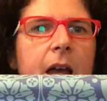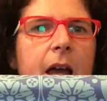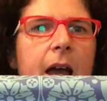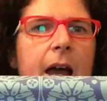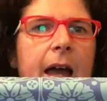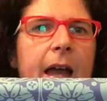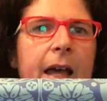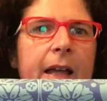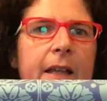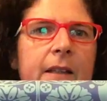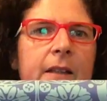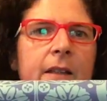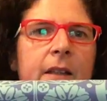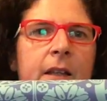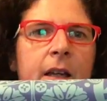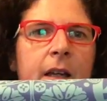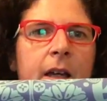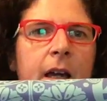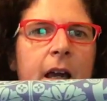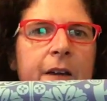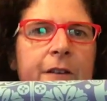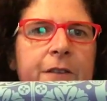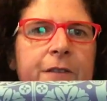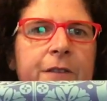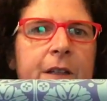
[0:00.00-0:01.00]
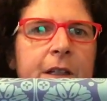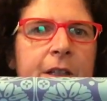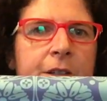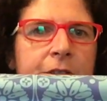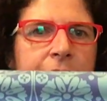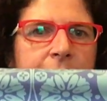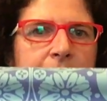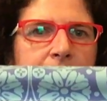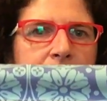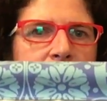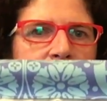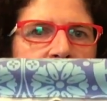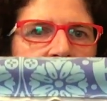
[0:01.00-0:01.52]
and uh, I
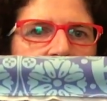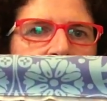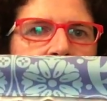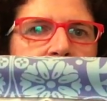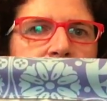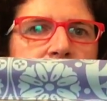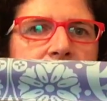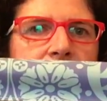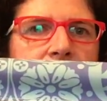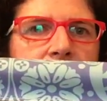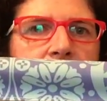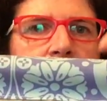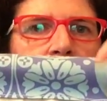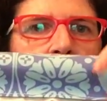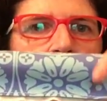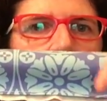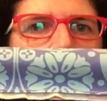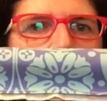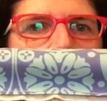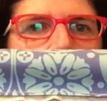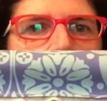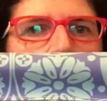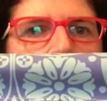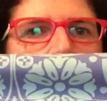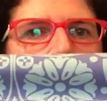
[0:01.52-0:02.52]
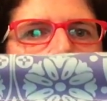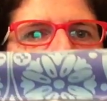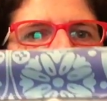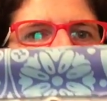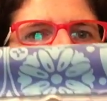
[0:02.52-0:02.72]
finished the page so